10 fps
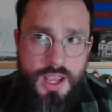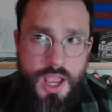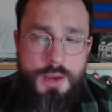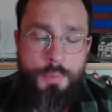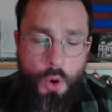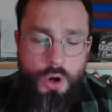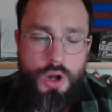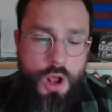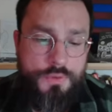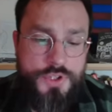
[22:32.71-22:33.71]
a part
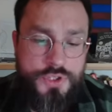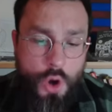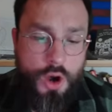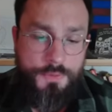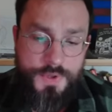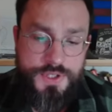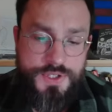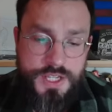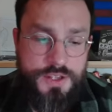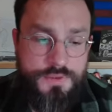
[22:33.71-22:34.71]
of this offense
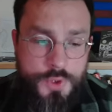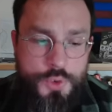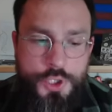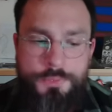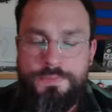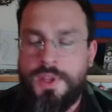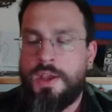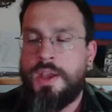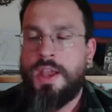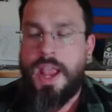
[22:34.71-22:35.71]
in the future
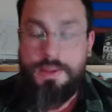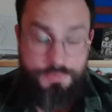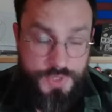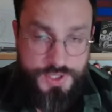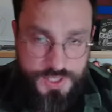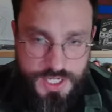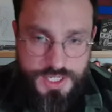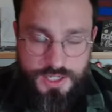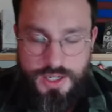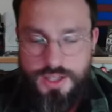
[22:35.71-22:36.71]
and this
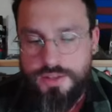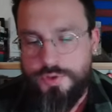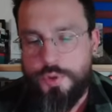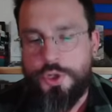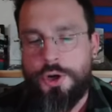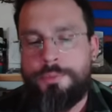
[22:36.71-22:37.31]
season in the future.